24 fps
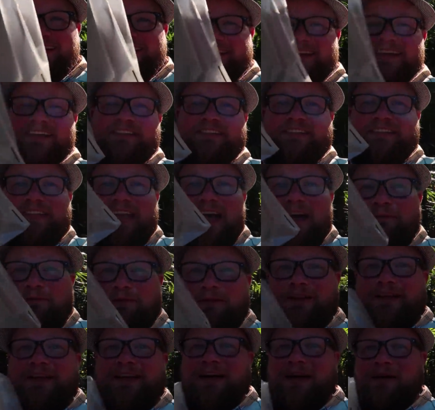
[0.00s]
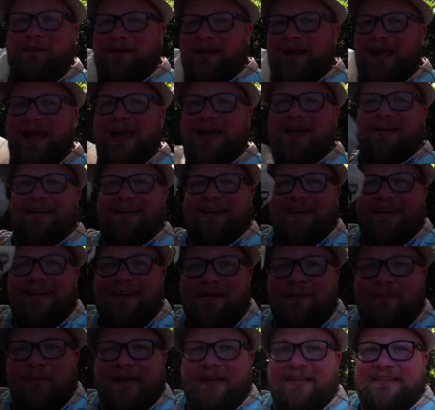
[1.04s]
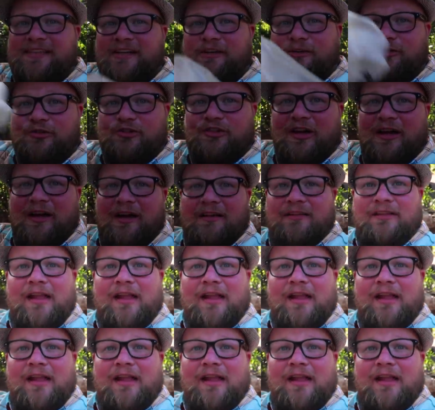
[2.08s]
these definitely come in handy because there's uh,